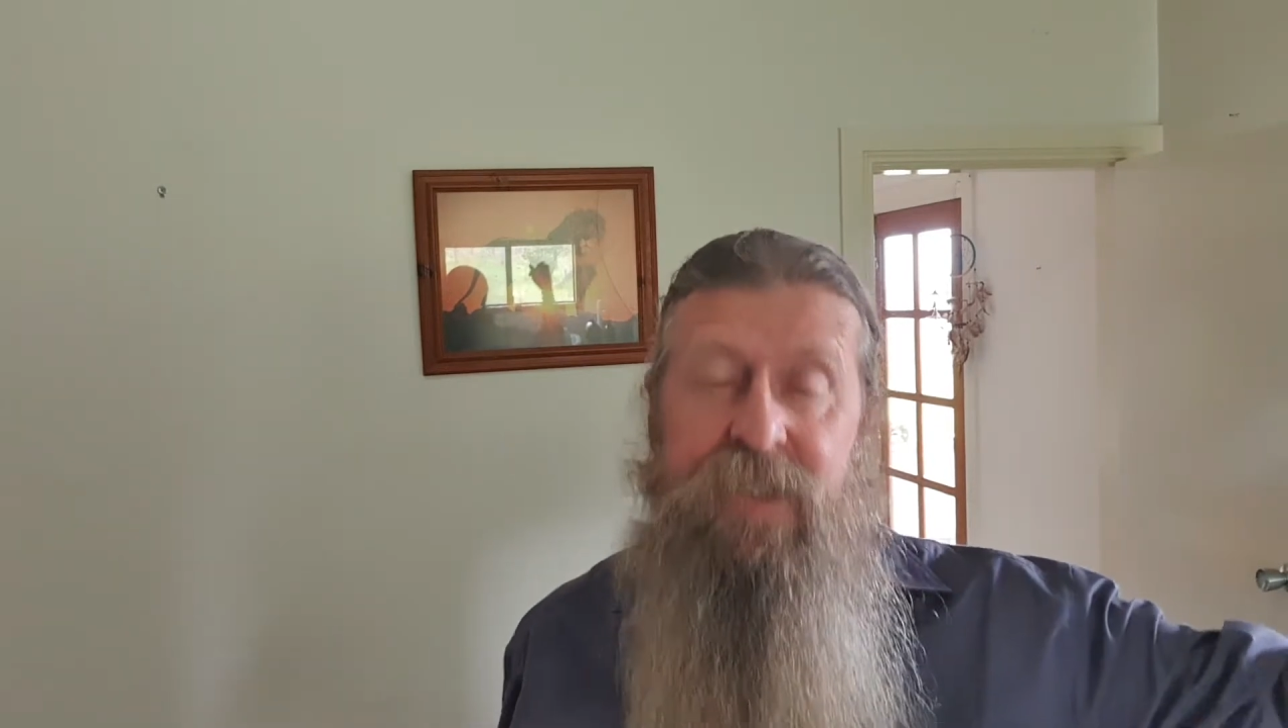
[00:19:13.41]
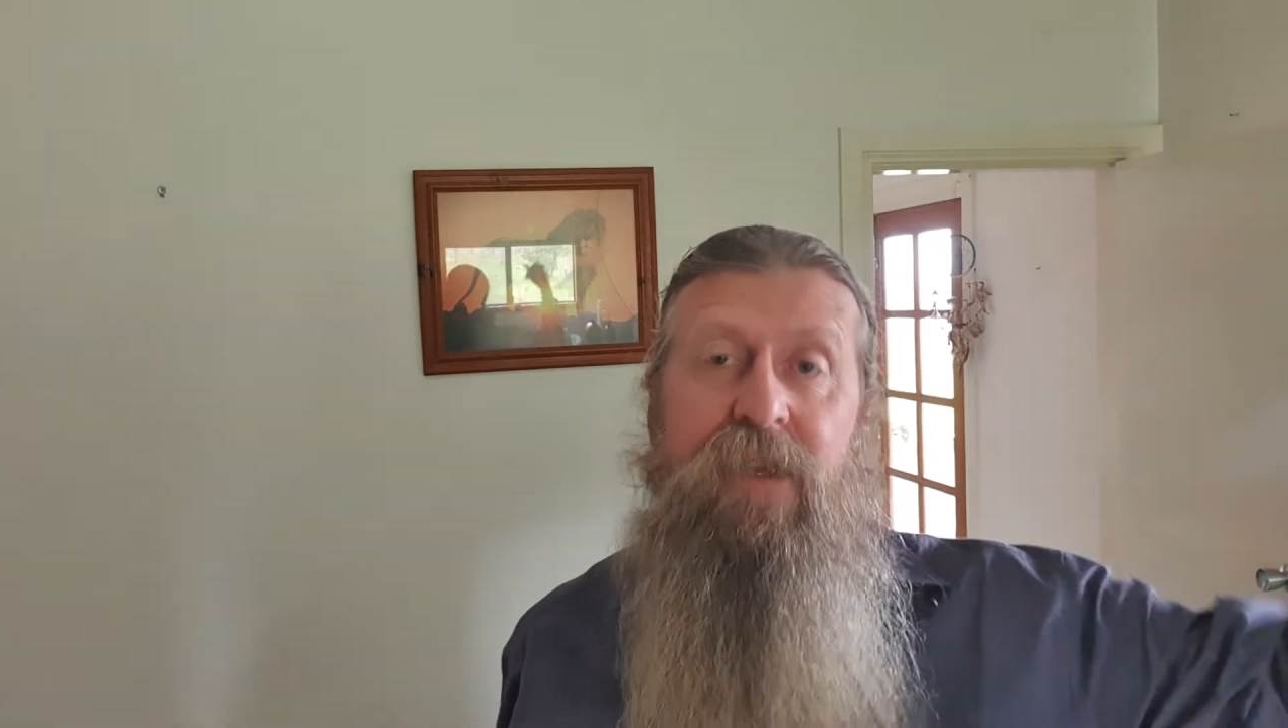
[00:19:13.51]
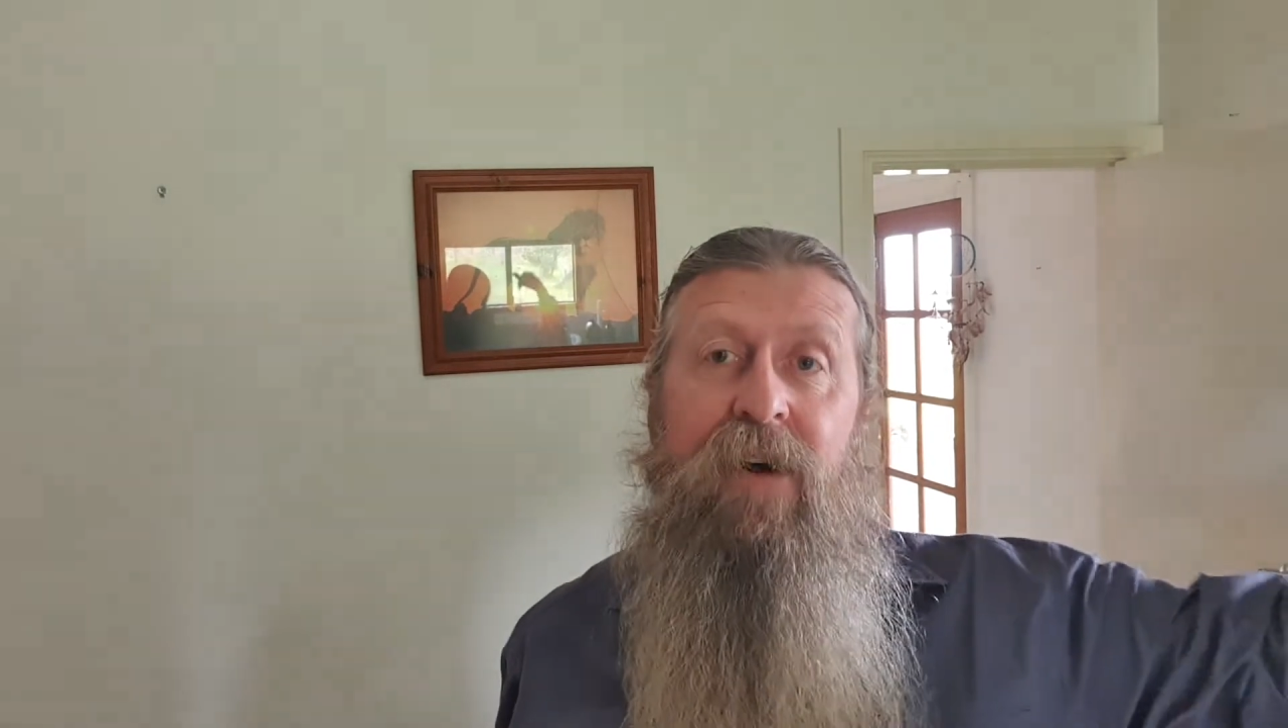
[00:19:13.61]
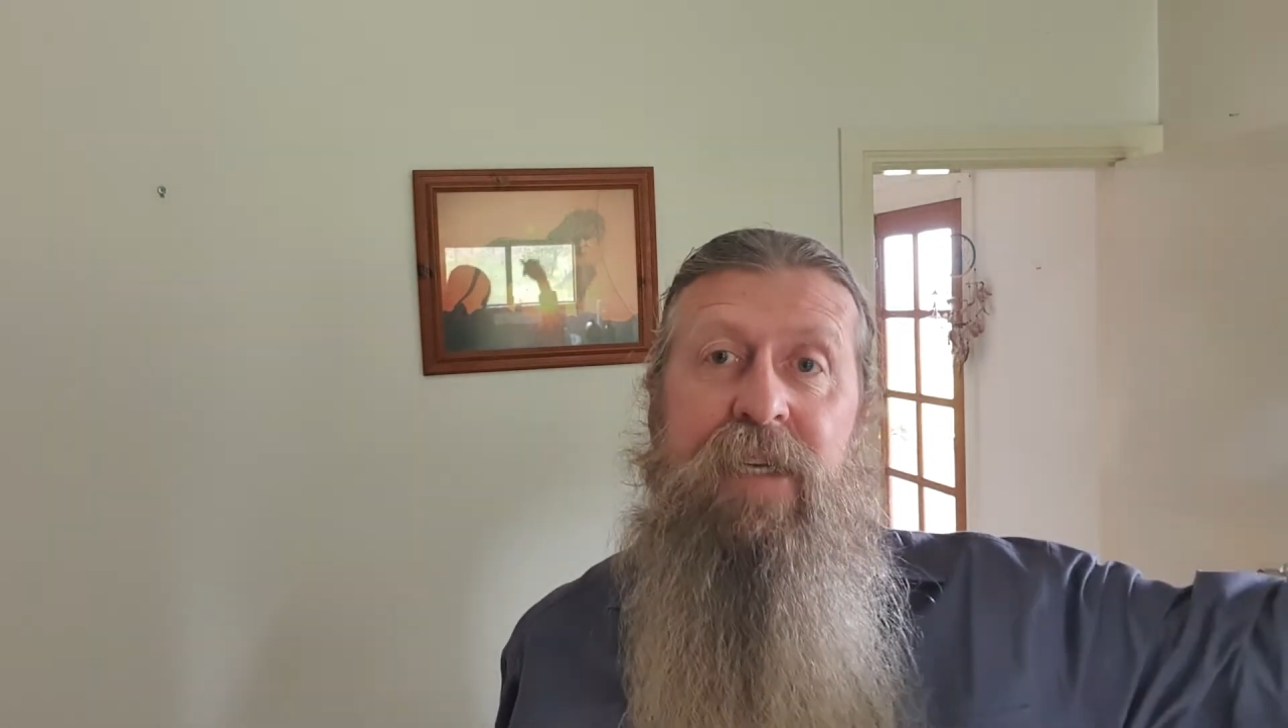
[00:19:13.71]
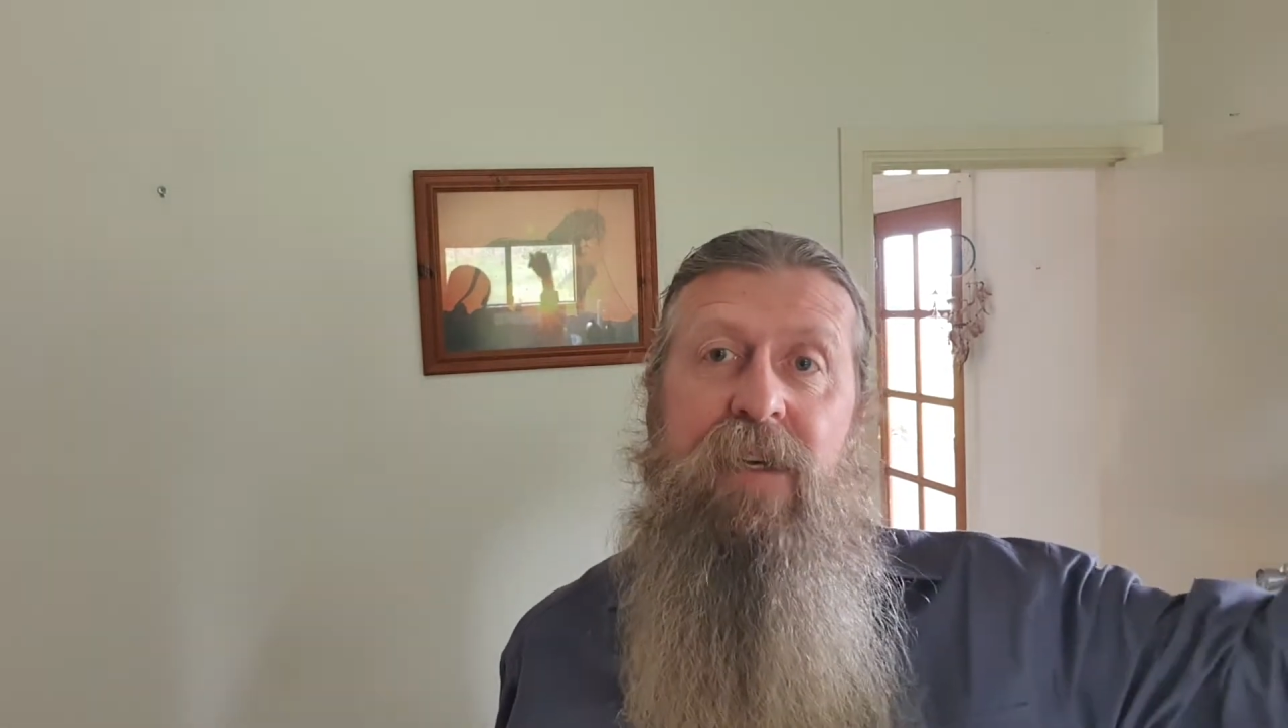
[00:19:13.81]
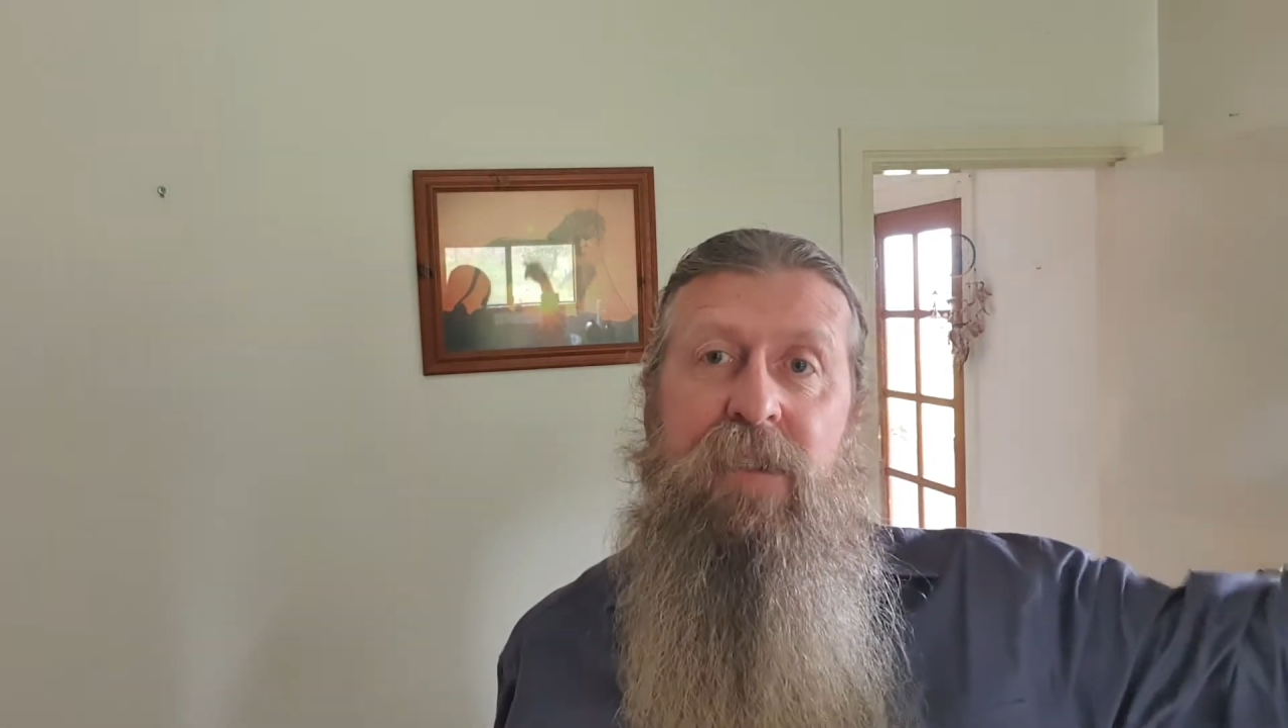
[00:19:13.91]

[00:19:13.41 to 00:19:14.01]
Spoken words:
light